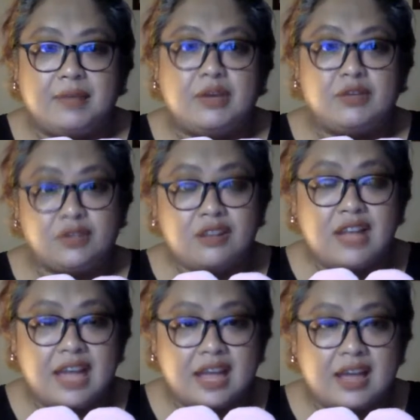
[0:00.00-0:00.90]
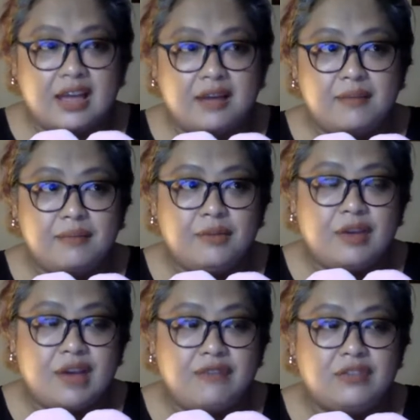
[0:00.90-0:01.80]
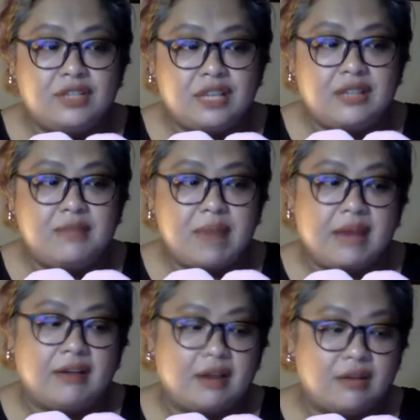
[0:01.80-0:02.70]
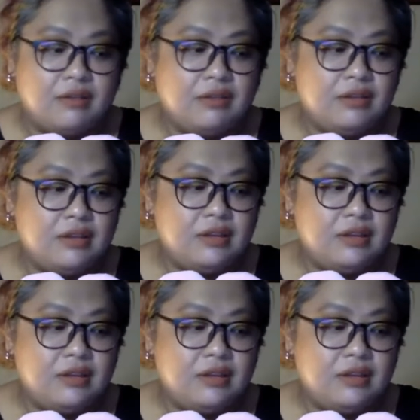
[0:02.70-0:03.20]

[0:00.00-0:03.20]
Because yun nga, you have to see the background